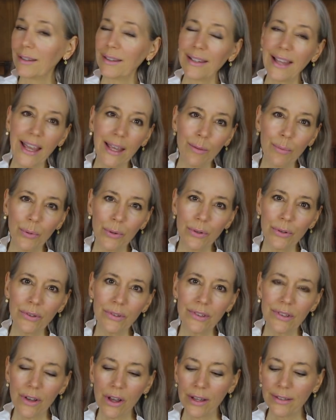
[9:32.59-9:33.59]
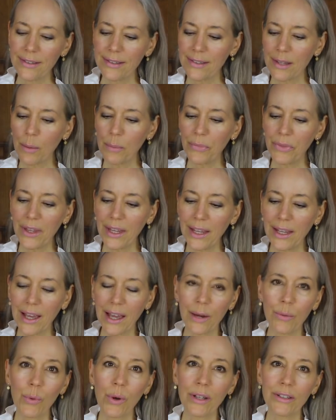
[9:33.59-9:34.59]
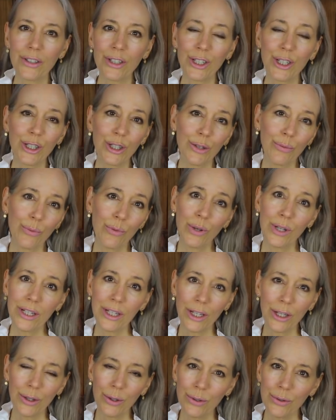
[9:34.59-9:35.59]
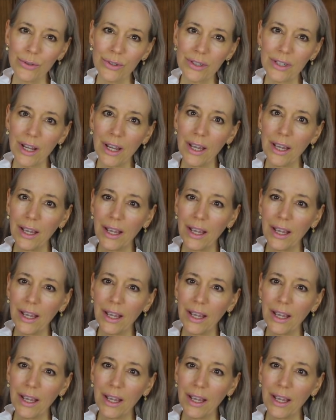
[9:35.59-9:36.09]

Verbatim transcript: labels on something I want to reuse